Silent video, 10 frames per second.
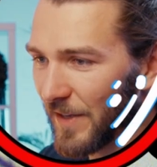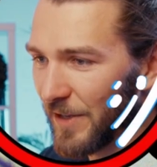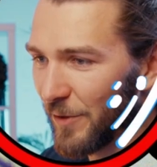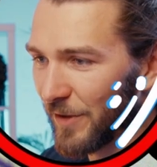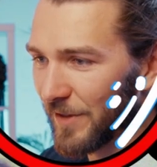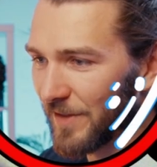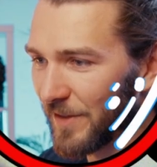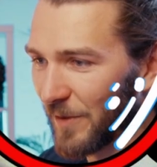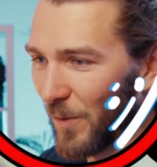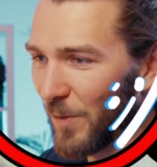Here you can
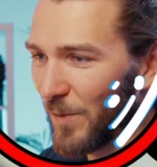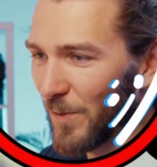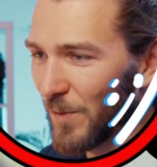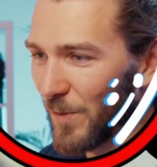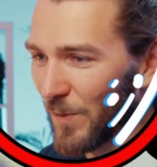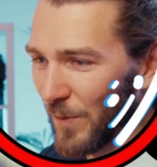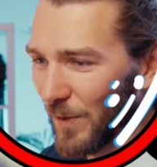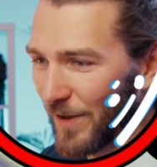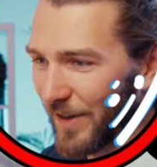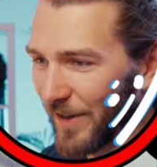see. Oh,
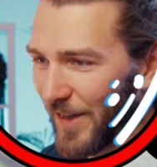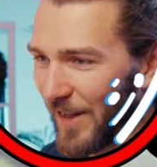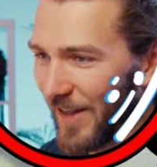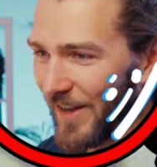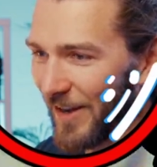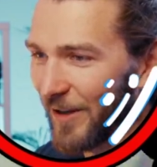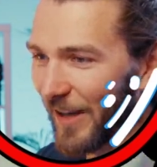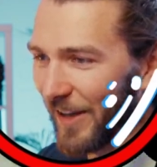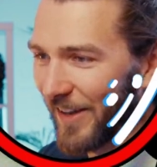okay.